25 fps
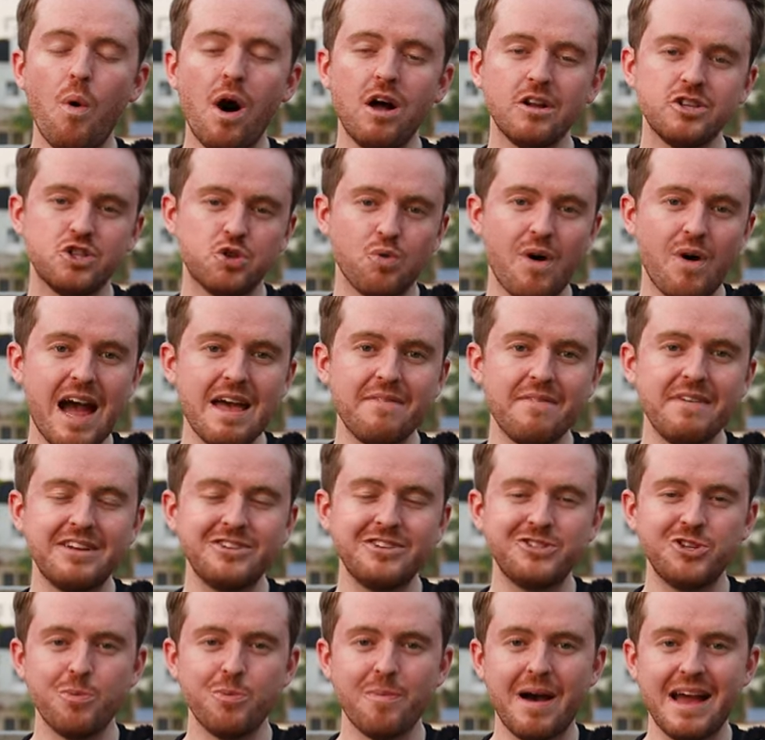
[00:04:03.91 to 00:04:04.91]
while
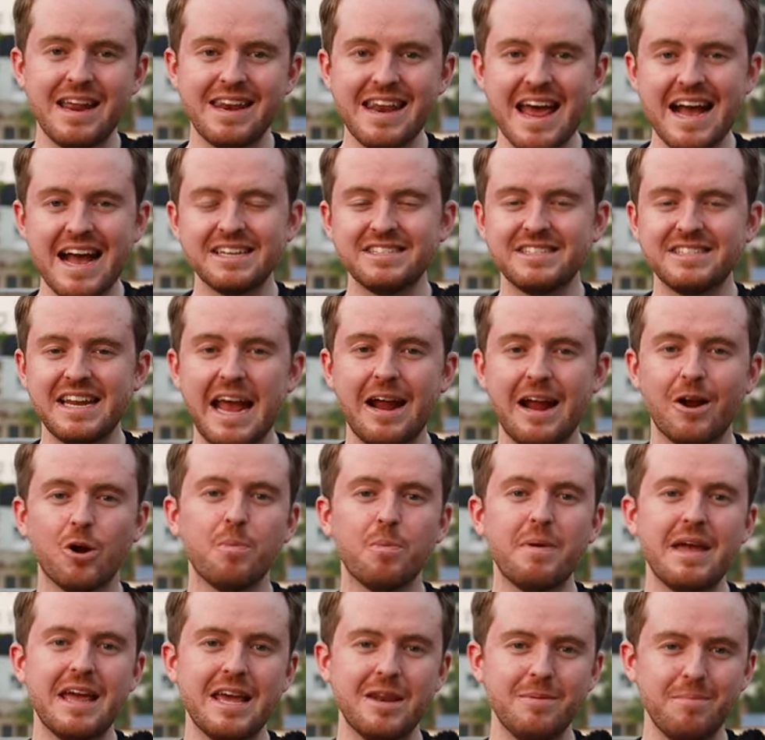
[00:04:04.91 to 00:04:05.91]
driving to my next
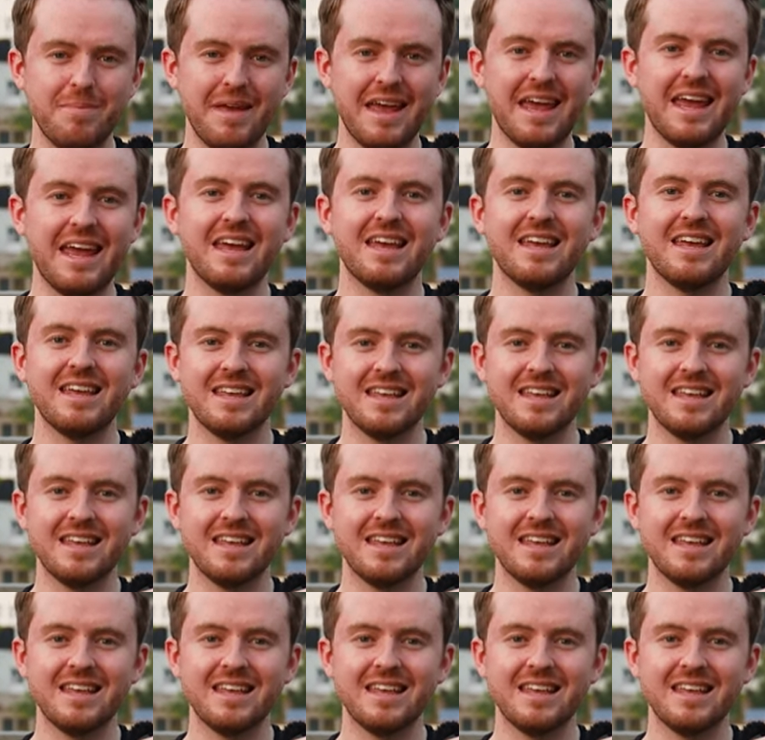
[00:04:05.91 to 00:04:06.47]
Airbnb.